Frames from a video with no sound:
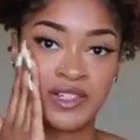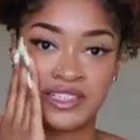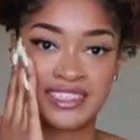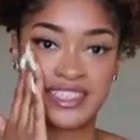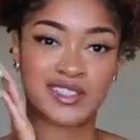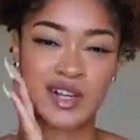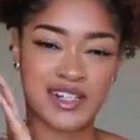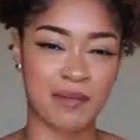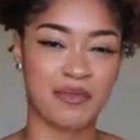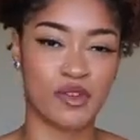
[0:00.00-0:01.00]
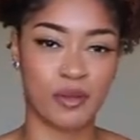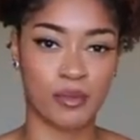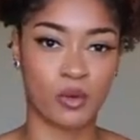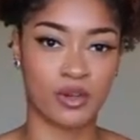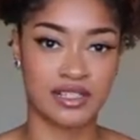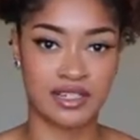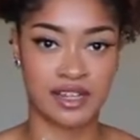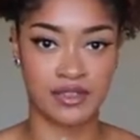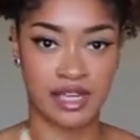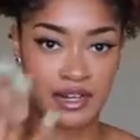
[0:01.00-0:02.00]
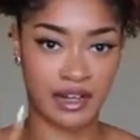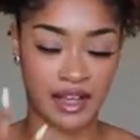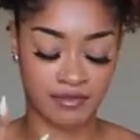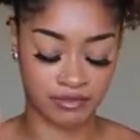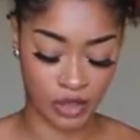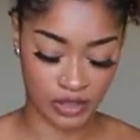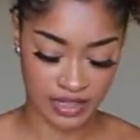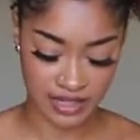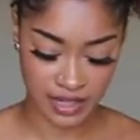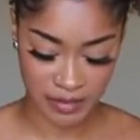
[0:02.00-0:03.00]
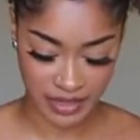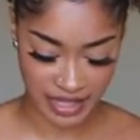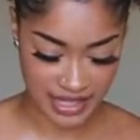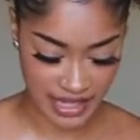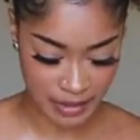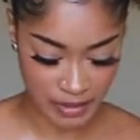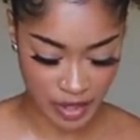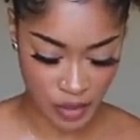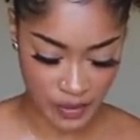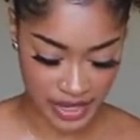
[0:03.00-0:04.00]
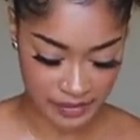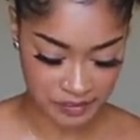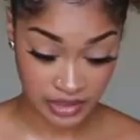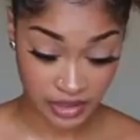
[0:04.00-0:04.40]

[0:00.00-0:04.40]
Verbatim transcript: sits on top of your pores to give you that like flawless look, but let's keep going.